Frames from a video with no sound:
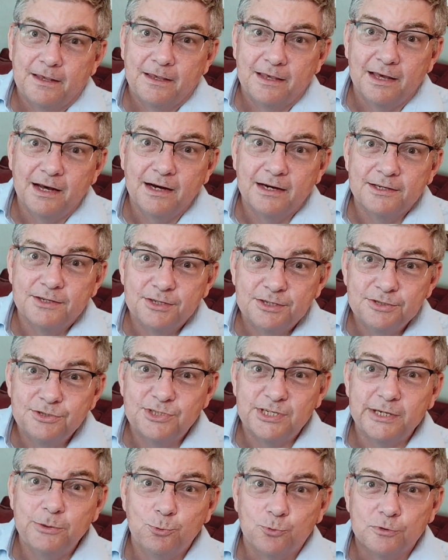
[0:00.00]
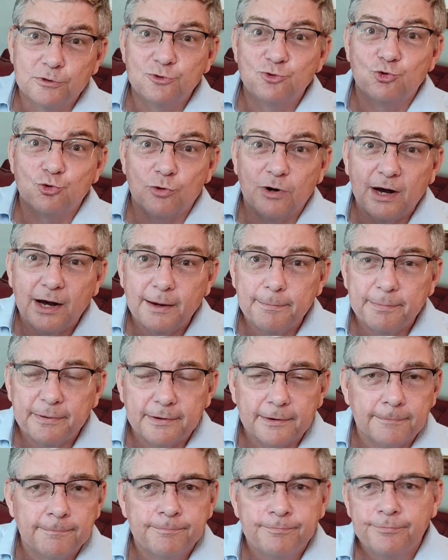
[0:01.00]
Yeah, you see we're
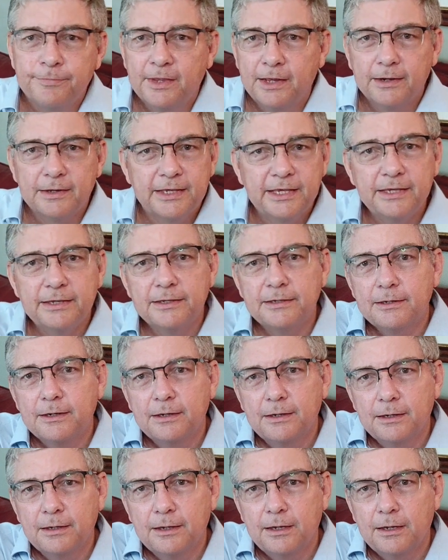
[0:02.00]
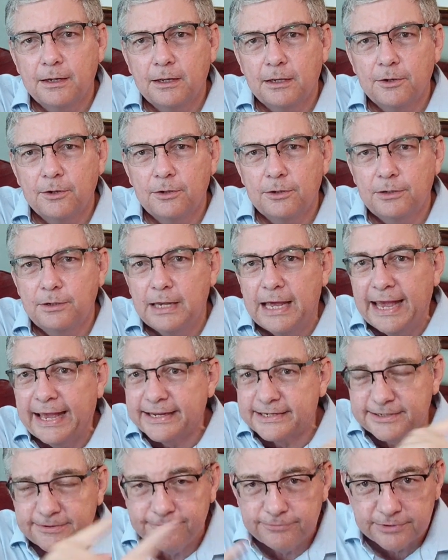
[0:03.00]
dropping. Again,
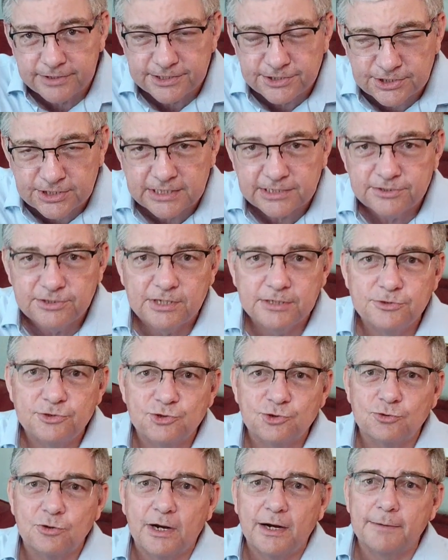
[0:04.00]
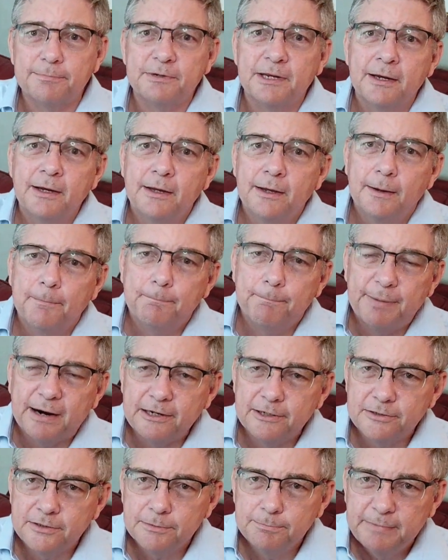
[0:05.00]
active listings has dropped.
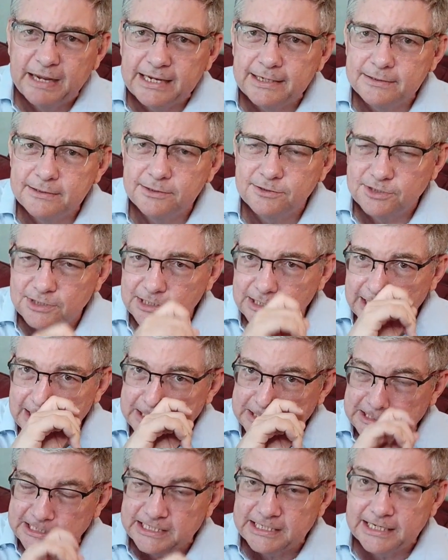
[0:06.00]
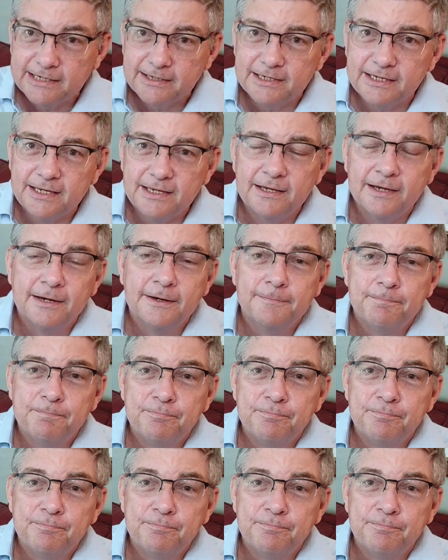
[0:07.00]
Buyer demand is staying steady.